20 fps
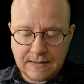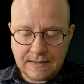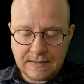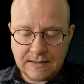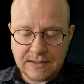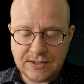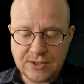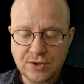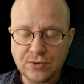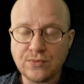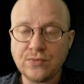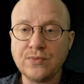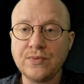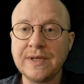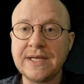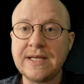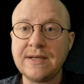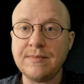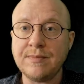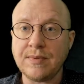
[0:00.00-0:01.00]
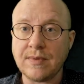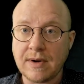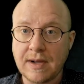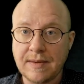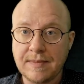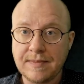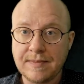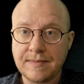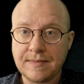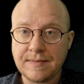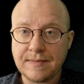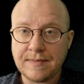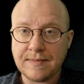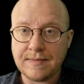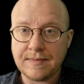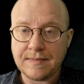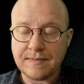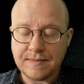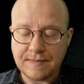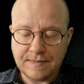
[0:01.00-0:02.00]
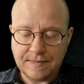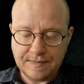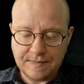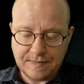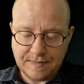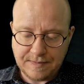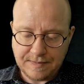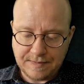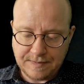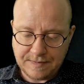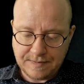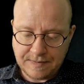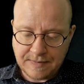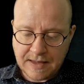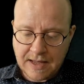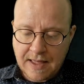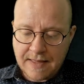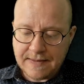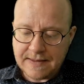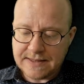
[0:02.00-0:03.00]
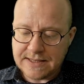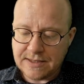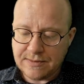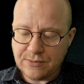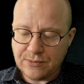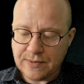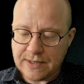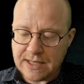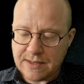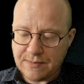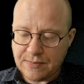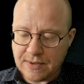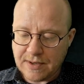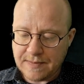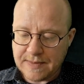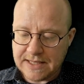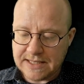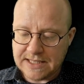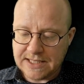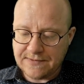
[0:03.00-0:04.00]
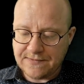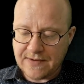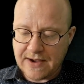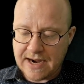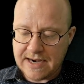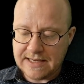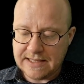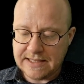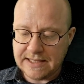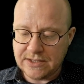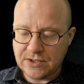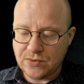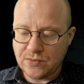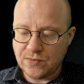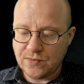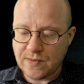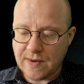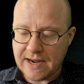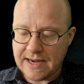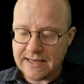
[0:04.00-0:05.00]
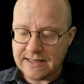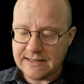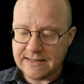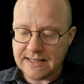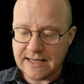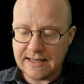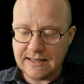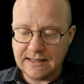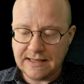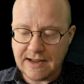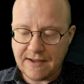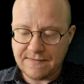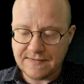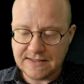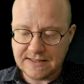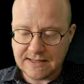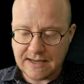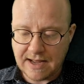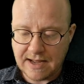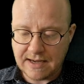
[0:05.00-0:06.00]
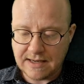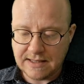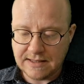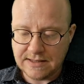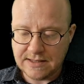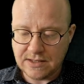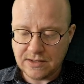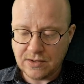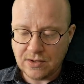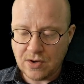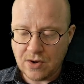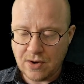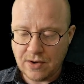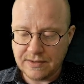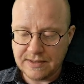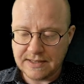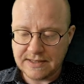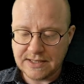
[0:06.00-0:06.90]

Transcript: The cerebrum. The cerebrum is divided into right and left sides called